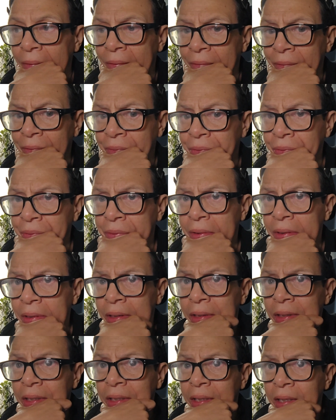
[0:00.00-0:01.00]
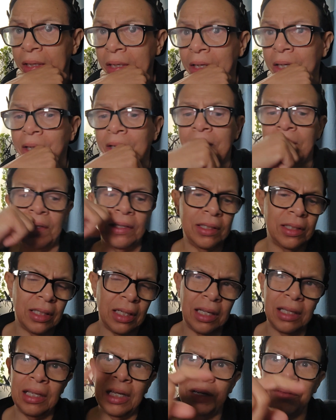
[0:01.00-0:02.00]
It's
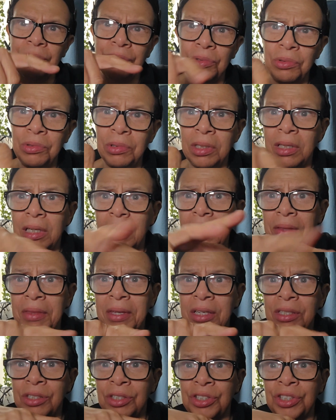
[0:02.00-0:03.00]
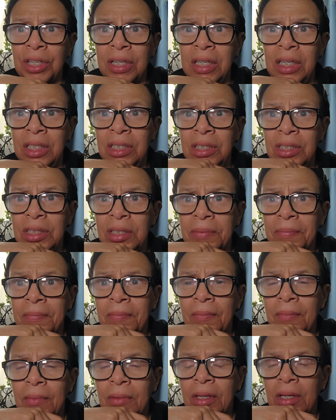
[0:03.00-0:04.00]
a lot of things change
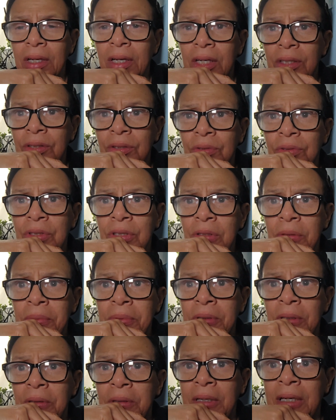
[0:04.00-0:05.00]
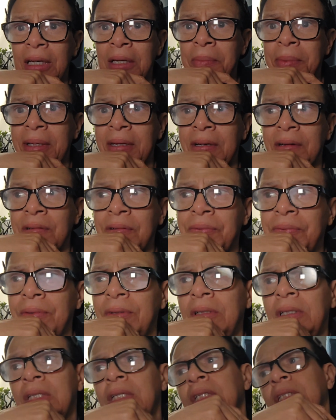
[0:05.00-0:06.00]
on YouTube, so you got to be
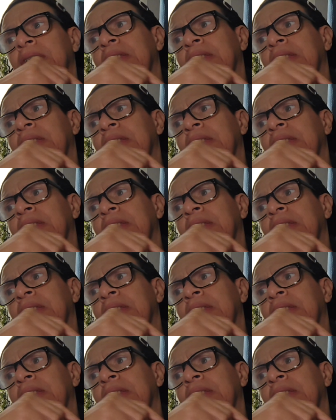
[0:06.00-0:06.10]
careful.